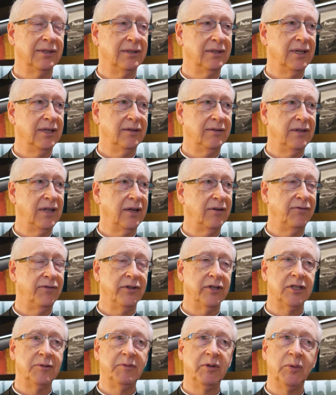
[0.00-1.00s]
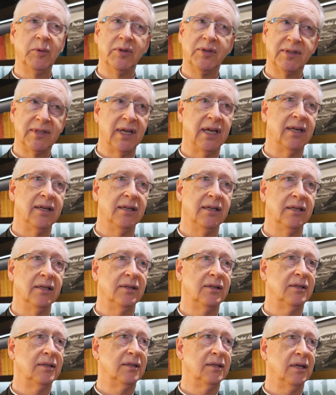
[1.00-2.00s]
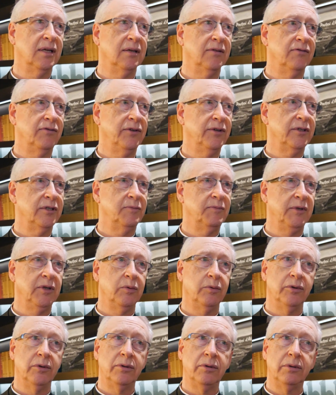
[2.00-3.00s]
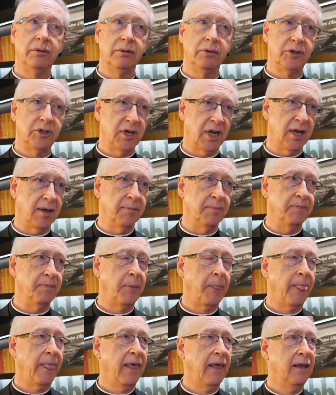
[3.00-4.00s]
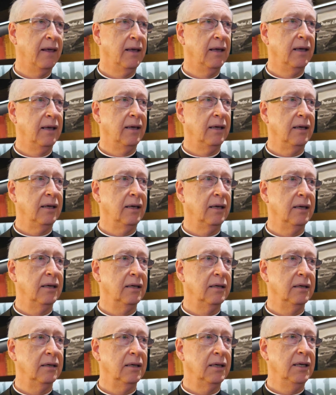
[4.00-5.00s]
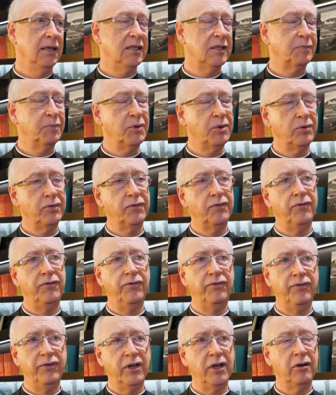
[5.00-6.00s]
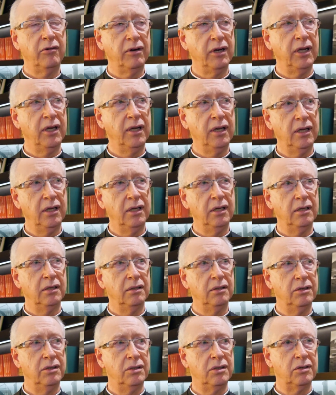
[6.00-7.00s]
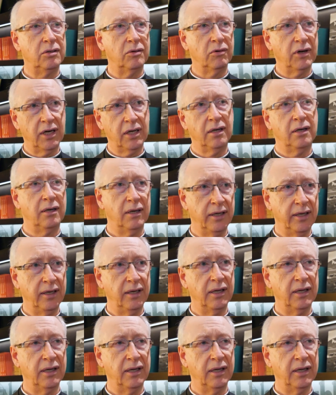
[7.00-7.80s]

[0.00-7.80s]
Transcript: that fills me with sadness and fills me with shame. And he spoke very directly,